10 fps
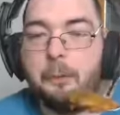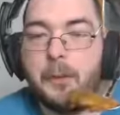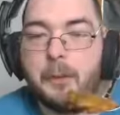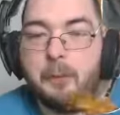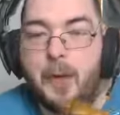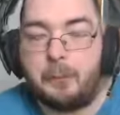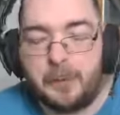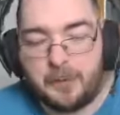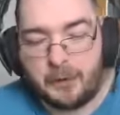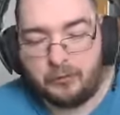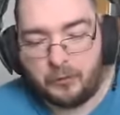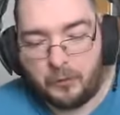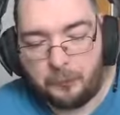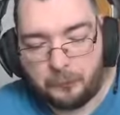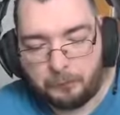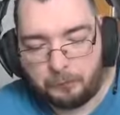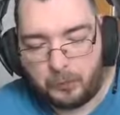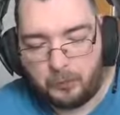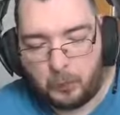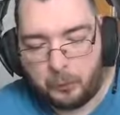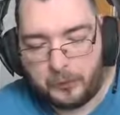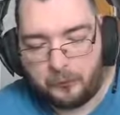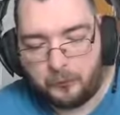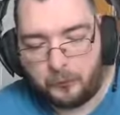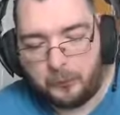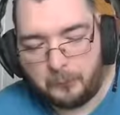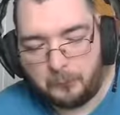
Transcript: a big amount of meat here, so that's what we're in for.